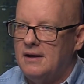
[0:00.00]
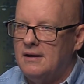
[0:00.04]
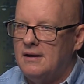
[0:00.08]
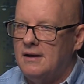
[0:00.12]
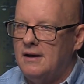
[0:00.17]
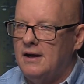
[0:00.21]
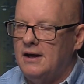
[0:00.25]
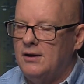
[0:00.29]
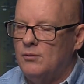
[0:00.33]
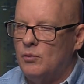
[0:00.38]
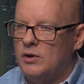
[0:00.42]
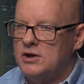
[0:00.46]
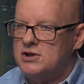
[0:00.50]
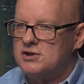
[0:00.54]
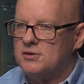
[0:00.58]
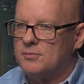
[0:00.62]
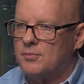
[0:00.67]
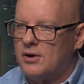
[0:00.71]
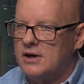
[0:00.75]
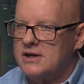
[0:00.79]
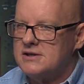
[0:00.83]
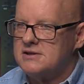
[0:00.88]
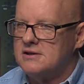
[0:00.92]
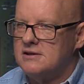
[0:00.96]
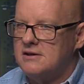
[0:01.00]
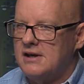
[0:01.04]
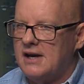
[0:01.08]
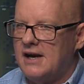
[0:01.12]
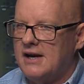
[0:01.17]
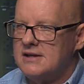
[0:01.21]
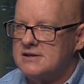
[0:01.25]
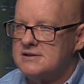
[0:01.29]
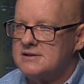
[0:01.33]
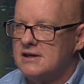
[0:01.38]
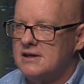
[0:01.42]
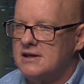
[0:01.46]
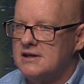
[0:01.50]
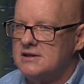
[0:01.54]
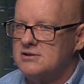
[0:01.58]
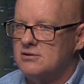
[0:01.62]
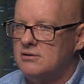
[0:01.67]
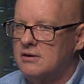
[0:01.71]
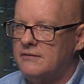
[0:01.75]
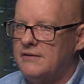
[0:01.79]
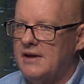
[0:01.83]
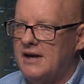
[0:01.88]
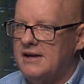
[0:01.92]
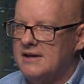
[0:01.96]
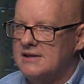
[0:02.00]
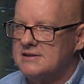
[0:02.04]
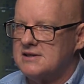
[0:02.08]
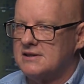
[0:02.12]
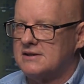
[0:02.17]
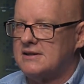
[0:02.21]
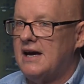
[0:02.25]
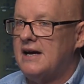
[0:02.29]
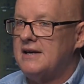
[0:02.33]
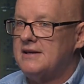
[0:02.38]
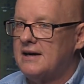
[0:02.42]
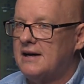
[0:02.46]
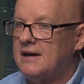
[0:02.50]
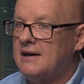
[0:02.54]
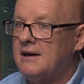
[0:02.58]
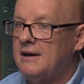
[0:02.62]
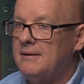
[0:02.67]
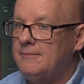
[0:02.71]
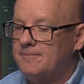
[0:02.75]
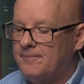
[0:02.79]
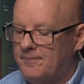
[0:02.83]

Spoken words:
in which the President of the United States, whoever that is at that time,